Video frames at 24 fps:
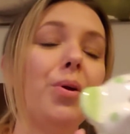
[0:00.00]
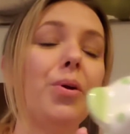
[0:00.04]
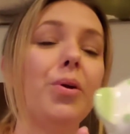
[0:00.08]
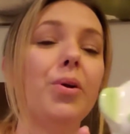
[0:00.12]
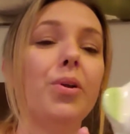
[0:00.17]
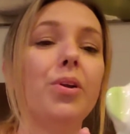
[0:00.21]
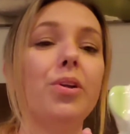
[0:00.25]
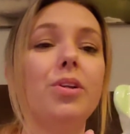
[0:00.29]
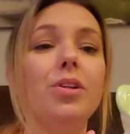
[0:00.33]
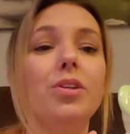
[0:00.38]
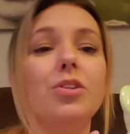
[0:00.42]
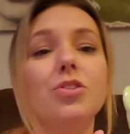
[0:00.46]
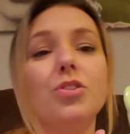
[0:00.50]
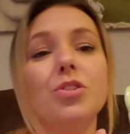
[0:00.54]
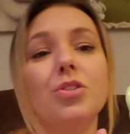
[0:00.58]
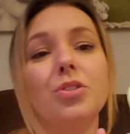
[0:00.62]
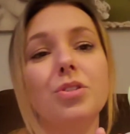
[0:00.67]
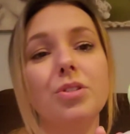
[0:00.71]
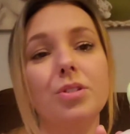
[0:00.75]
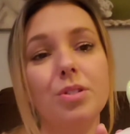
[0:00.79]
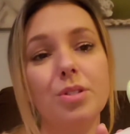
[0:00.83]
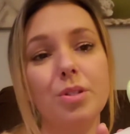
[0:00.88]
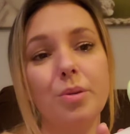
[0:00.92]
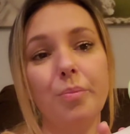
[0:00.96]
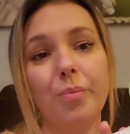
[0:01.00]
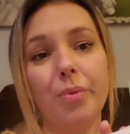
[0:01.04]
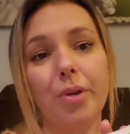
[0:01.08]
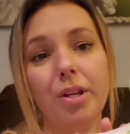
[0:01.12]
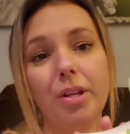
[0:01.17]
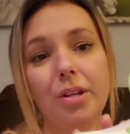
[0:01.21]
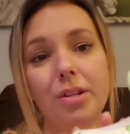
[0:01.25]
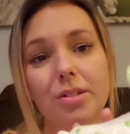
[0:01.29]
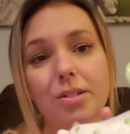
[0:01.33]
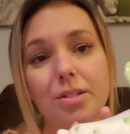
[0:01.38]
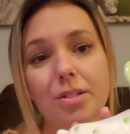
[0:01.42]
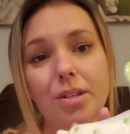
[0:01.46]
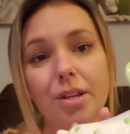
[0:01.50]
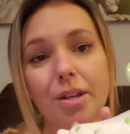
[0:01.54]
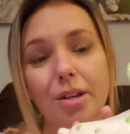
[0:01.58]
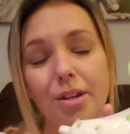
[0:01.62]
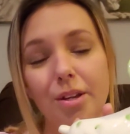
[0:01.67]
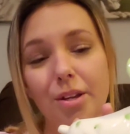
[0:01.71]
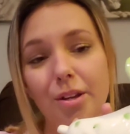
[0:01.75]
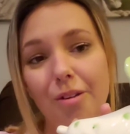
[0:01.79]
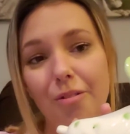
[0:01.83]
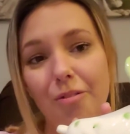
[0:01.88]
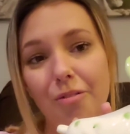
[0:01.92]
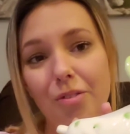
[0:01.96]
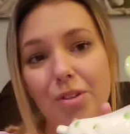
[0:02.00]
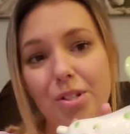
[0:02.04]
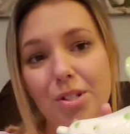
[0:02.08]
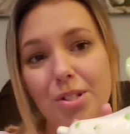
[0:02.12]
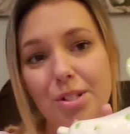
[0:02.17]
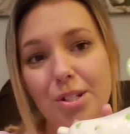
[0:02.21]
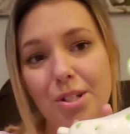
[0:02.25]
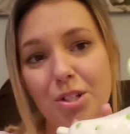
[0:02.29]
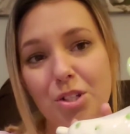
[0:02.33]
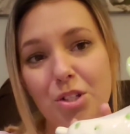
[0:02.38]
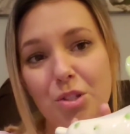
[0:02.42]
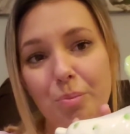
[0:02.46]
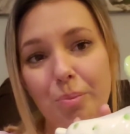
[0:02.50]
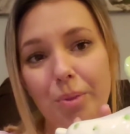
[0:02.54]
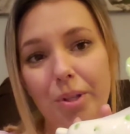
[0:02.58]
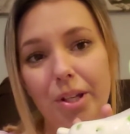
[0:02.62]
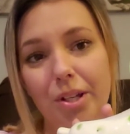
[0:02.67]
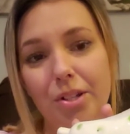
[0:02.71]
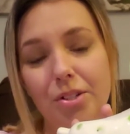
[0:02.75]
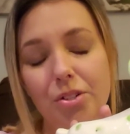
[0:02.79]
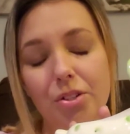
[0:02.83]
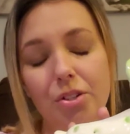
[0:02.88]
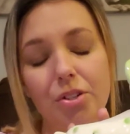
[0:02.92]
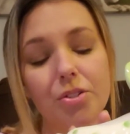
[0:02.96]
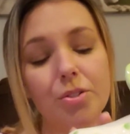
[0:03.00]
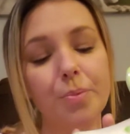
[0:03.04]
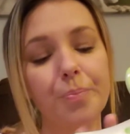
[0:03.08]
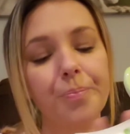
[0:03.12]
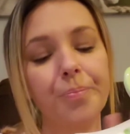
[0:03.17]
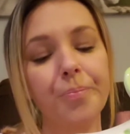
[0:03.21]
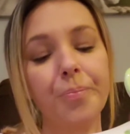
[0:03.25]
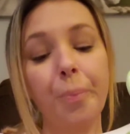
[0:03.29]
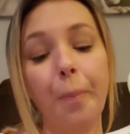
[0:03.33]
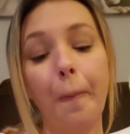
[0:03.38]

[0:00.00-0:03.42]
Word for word: be a good addition to somebody's vintage planters.